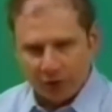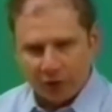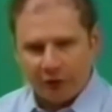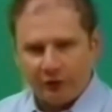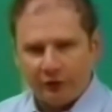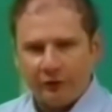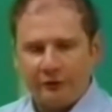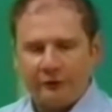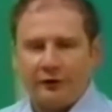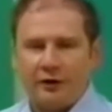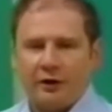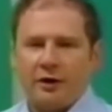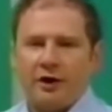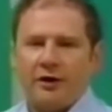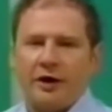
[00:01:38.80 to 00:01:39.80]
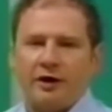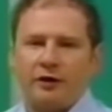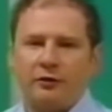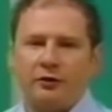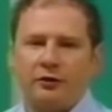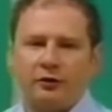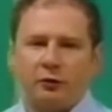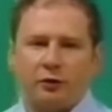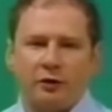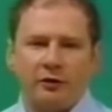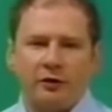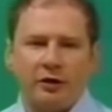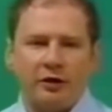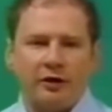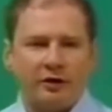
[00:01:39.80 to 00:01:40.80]
in order to figure out how to
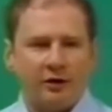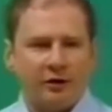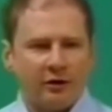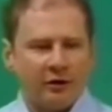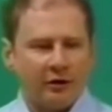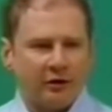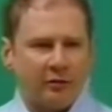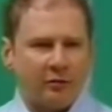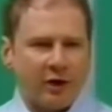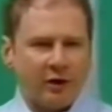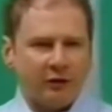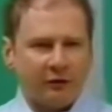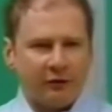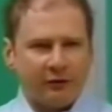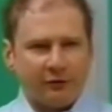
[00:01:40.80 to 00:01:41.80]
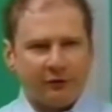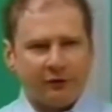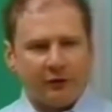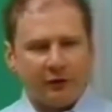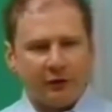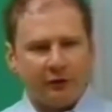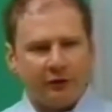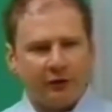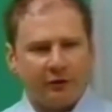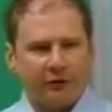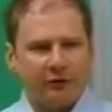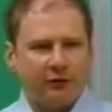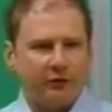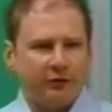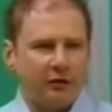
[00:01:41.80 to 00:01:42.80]
restore the boundaries of fields
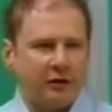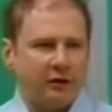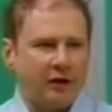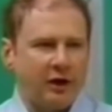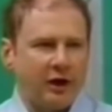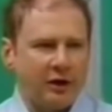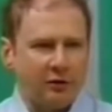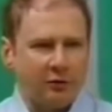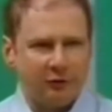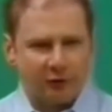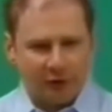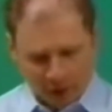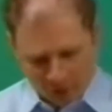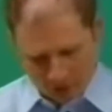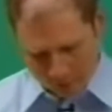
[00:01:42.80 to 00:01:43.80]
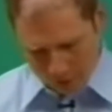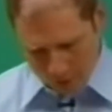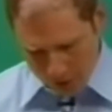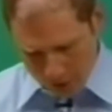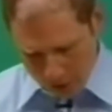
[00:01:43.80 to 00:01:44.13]
that were destroyed in the annual flooding